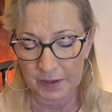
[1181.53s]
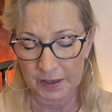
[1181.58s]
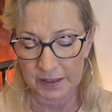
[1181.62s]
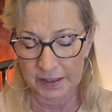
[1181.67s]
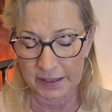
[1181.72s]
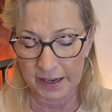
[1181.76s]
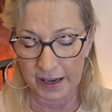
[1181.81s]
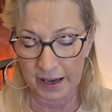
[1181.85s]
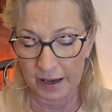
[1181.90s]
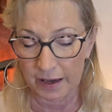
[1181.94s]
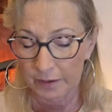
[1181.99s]

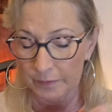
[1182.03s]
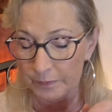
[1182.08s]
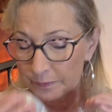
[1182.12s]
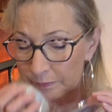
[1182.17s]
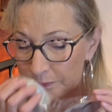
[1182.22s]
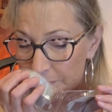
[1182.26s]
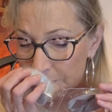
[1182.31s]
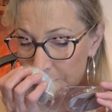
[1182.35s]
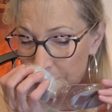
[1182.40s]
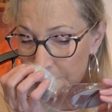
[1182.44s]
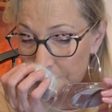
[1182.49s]
Yeah.
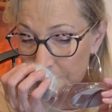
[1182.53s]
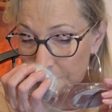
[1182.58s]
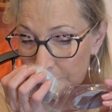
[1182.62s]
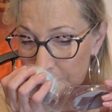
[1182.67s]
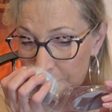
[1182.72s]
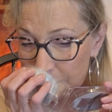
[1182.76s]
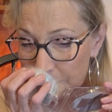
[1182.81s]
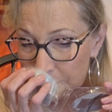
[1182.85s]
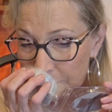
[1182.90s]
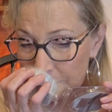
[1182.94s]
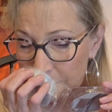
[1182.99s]

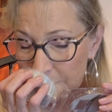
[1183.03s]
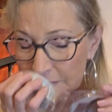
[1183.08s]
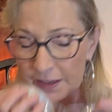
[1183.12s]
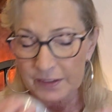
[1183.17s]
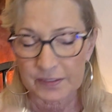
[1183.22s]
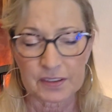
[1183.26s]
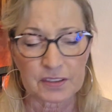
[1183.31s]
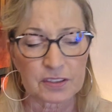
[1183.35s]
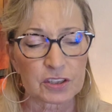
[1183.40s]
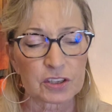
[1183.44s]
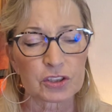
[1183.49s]

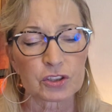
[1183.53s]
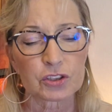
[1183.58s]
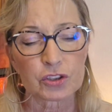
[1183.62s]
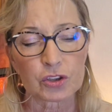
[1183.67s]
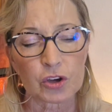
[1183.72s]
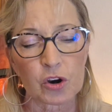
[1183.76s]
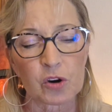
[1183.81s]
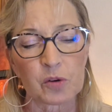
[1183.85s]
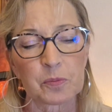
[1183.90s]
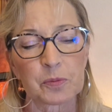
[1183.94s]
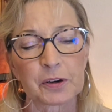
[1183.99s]
This is
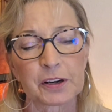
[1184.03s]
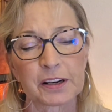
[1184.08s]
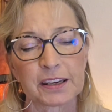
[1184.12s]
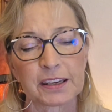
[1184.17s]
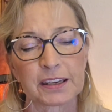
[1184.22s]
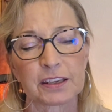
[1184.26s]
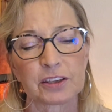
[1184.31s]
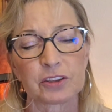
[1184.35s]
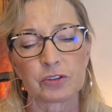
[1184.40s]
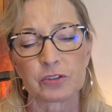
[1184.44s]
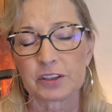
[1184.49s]
so
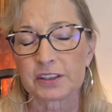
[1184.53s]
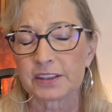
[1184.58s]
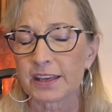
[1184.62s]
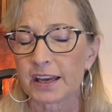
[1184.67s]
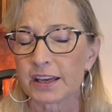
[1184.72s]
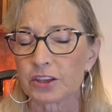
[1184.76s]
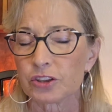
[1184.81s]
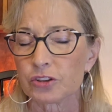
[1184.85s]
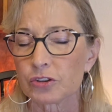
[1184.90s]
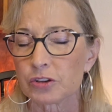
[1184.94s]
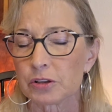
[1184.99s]
pretty. You get
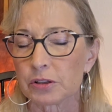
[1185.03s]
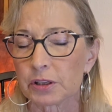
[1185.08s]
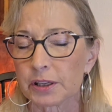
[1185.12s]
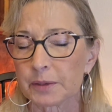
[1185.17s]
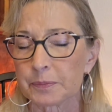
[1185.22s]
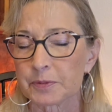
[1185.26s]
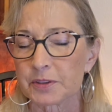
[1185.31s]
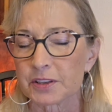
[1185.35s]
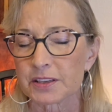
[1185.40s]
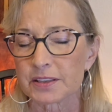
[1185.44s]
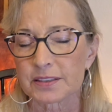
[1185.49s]
that
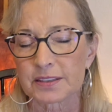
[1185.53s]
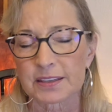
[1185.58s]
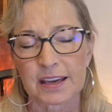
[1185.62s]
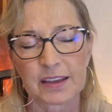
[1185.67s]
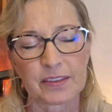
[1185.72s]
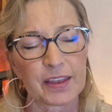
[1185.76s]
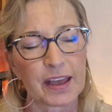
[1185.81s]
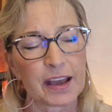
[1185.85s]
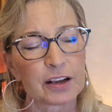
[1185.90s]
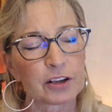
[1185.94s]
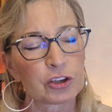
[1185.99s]
eucalyptus and
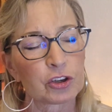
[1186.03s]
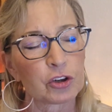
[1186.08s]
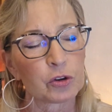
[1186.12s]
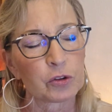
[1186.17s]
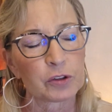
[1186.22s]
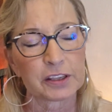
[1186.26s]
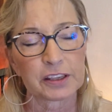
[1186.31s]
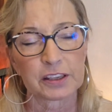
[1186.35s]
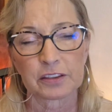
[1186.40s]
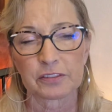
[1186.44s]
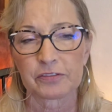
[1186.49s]
that
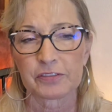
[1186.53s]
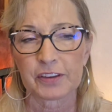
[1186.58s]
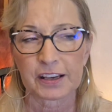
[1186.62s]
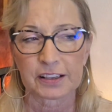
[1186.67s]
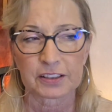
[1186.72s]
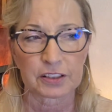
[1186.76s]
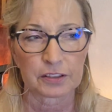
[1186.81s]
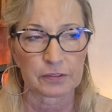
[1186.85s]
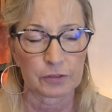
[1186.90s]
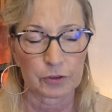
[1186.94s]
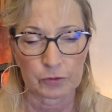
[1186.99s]
cooling
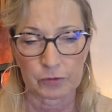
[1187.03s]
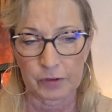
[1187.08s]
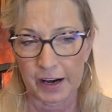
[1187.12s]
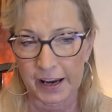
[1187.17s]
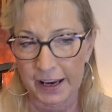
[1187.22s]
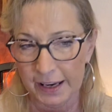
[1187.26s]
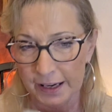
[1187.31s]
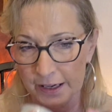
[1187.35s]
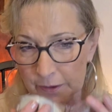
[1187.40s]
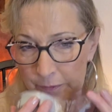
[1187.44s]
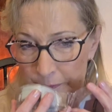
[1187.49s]
effect of the
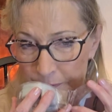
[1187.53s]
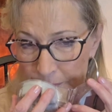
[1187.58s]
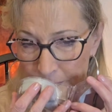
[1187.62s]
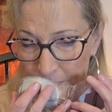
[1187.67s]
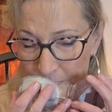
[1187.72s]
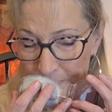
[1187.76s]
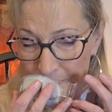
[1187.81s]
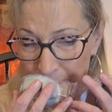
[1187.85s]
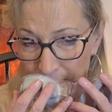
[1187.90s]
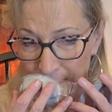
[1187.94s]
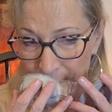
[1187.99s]
rain.
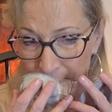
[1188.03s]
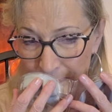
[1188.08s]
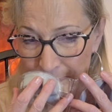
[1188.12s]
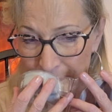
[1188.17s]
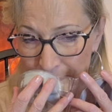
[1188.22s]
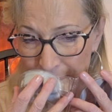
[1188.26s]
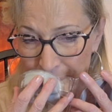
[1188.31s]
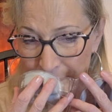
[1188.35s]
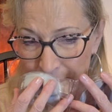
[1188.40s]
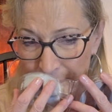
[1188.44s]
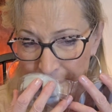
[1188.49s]

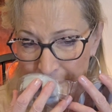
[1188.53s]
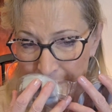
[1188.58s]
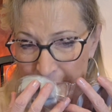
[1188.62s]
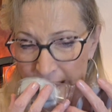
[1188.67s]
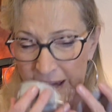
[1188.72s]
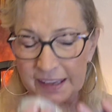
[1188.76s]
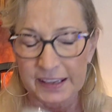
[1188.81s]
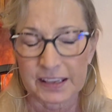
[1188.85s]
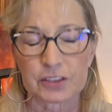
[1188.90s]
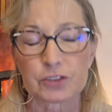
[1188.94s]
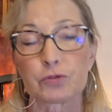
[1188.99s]

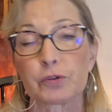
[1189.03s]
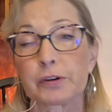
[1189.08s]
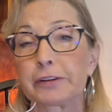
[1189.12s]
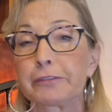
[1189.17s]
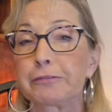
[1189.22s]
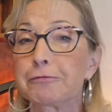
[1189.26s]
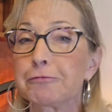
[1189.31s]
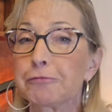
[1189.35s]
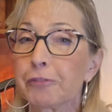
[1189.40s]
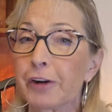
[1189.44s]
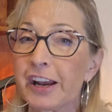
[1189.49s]
And it's
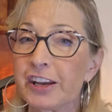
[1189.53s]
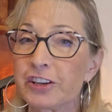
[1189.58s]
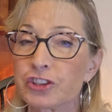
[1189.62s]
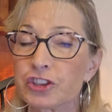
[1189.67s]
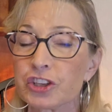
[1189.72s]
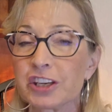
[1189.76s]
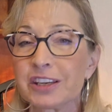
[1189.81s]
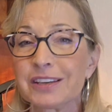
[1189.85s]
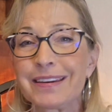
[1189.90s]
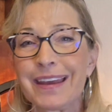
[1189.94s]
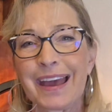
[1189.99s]

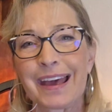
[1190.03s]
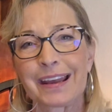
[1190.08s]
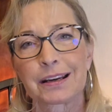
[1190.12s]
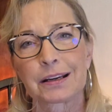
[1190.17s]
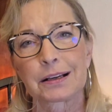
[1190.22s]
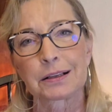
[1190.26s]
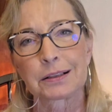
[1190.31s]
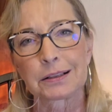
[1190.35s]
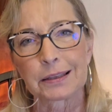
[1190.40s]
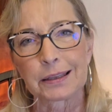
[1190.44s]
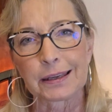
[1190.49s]
refreshing and
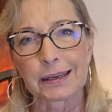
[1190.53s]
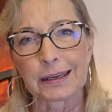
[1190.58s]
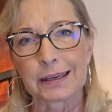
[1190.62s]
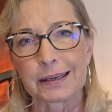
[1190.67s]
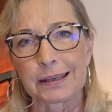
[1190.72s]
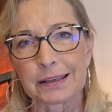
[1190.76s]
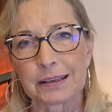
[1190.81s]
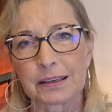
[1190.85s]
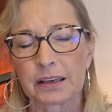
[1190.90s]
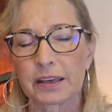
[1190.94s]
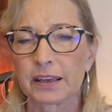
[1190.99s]

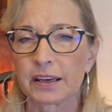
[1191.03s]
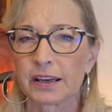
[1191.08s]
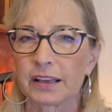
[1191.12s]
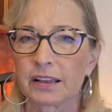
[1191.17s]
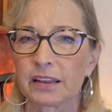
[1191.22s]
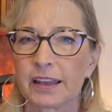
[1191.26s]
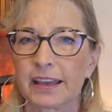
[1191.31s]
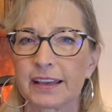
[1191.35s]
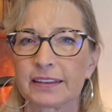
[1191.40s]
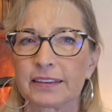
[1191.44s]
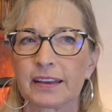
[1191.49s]
clean. And I
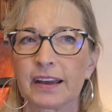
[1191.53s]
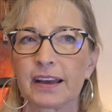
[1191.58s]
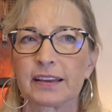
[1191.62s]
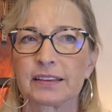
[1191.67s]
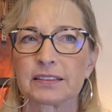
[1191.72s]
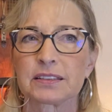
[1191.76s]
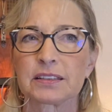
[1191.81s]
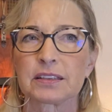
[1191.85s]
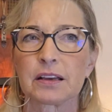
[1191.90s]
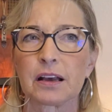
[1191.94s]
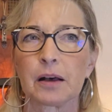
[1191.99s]
like
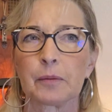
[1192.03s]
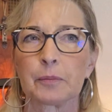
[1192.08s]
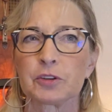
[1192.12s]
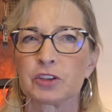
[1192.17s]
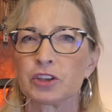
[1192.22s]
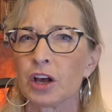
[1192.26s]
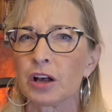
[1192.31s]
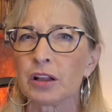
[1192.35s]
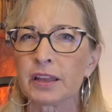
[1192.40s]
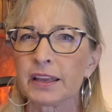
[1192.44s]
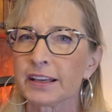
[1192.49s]
that.
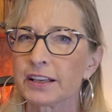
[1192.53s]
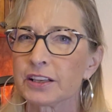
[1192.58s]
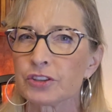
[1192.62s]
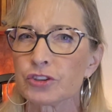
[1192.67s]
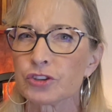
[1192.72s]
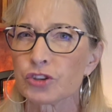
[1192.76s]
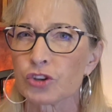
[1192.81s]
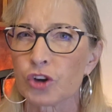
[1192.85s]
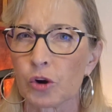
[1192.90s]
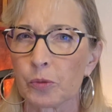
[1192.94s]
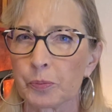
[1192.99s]
Not like a
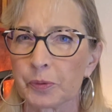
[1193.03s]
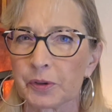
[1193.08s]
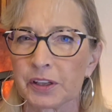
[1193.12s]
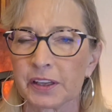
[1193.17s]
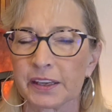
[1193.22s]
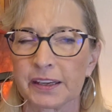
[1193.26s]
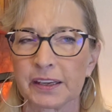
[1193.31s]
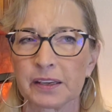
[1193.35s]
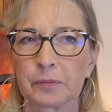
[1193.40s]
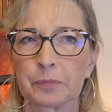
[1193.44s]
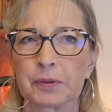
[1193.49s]
soap
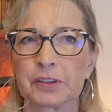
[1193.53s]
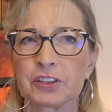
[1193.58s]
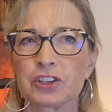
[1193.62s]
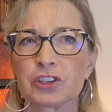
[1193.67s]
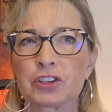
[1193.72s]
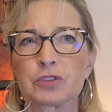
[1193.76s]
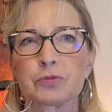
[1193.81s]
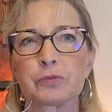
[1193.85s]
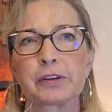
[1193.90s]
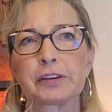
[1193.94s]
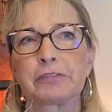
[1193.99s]
clean, but
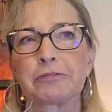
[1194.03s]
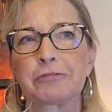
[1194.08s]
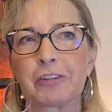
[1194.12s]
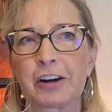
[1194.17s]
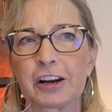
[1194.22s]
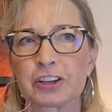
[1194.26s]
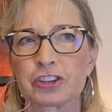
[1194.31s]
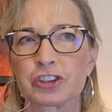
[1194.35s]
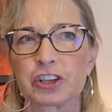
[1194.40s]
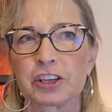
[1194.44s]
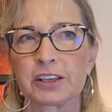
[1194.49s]
just
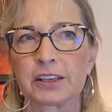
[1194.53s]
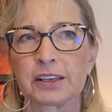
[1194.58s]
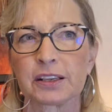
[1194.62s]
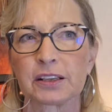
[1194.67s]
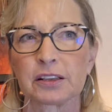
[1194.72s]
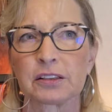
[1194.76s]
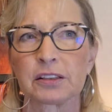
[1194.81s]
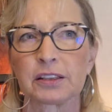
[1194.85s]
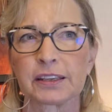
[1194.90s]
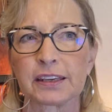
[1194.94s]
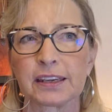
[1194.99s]
refreshing and
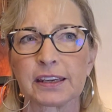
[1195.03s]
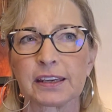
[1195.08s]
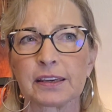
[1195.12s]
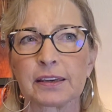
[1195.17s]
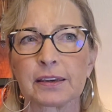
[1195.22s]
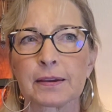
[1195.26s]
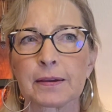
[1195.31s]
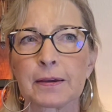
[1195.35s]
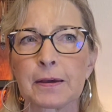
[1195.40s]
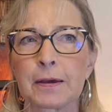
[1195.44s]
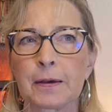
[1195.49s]
clean.
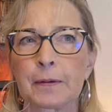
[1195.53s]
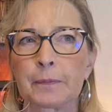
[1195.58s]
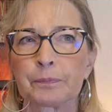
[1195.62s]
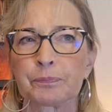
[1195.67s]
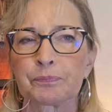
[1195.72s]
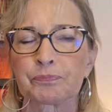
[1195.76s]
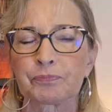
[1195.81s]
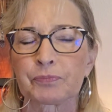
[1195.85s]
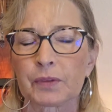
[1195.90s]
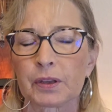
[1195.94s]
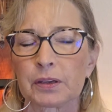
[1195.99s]

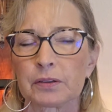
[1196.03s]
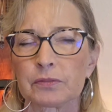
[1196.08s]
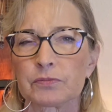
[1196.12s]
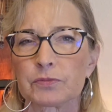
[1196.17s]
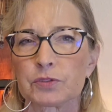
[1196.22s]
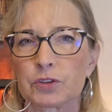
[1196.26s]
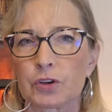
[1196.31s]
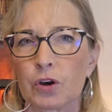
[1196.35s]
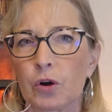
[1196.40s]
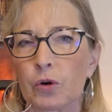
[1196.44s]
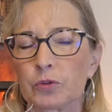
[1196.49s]

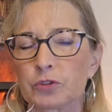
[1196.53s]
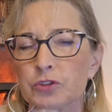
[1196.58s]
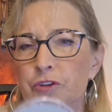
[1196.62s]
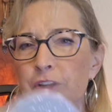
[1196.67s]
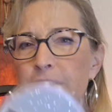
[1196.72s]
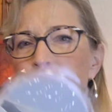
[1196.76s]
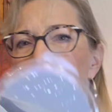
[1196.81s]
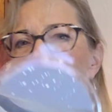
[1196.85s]
So strength